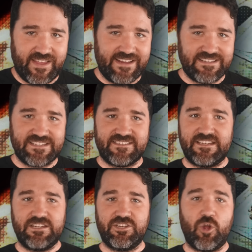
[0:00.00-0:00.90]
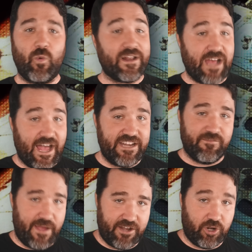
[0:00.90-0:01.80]
Scientists didn't know what kind of
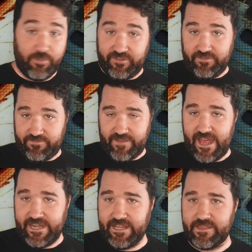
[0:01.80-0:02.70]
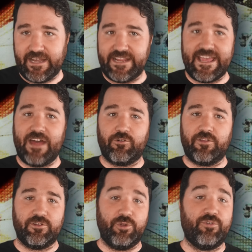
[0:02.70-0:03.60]
microbes, if any, they'd encounter
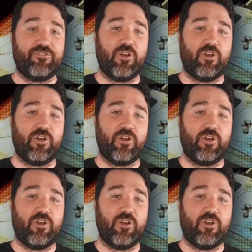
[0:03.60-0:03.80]
on the lunar